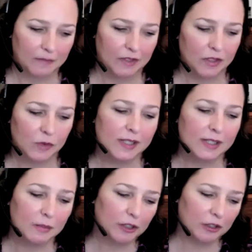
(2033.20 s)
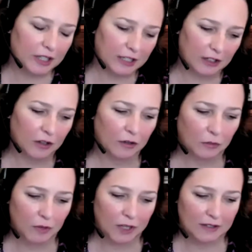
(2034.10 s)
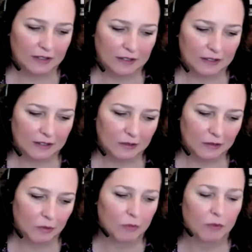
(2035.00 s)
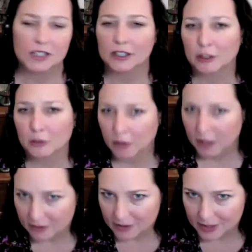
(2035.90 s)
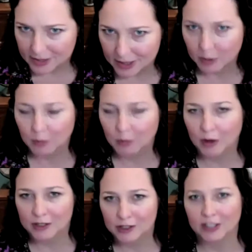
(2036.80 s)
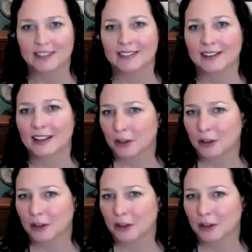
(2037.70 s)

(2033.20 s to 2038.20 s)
So similar here with when we're dealing with systemic oppression,